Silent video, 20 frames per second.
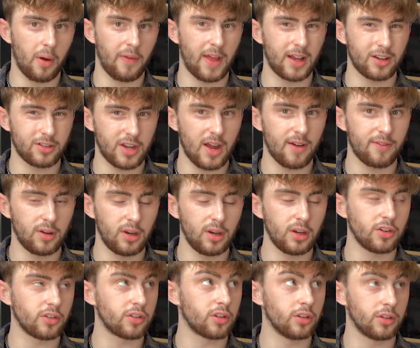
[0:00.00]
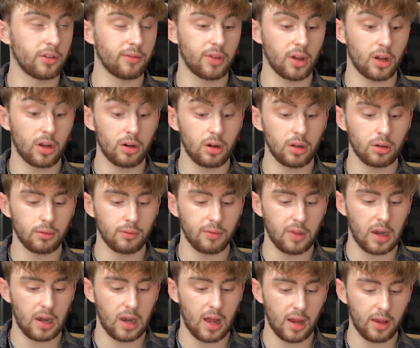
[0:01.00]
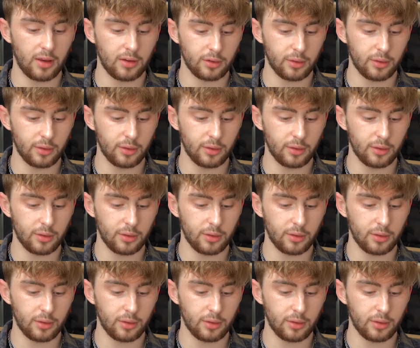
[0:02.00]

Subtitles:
and that's definitely just because of the color of the light.